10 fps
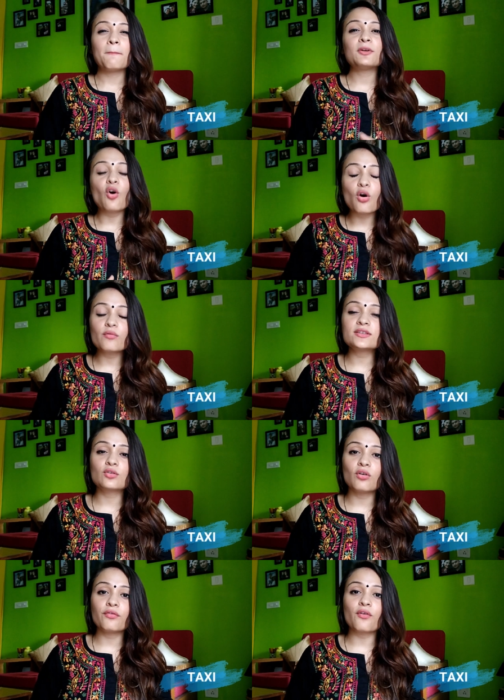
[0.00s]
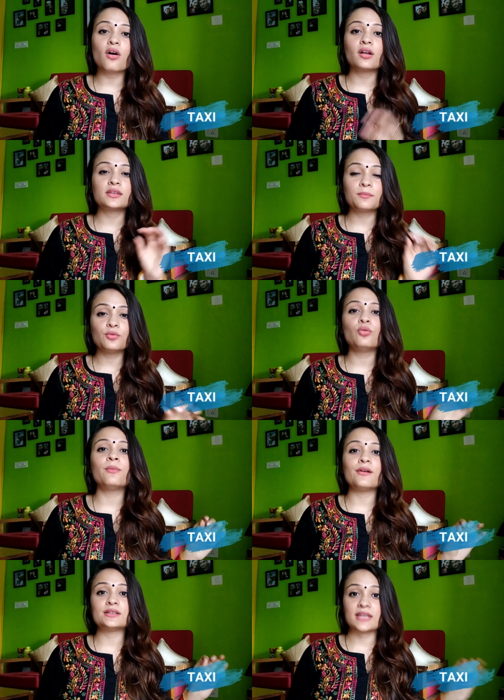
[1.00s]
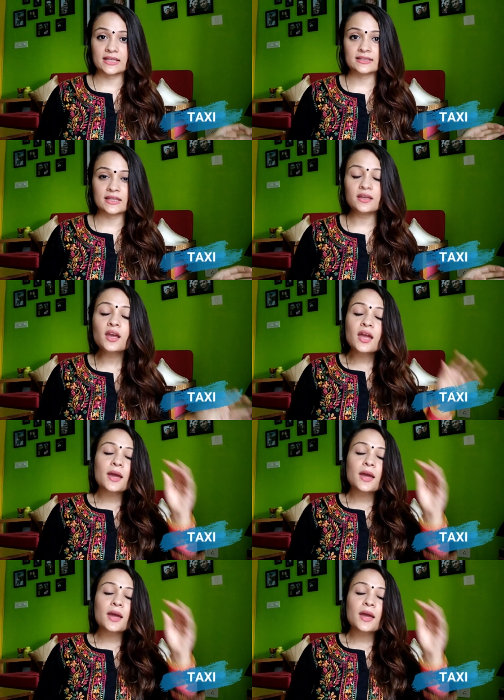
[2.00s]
but always go for the Blue Bird taxi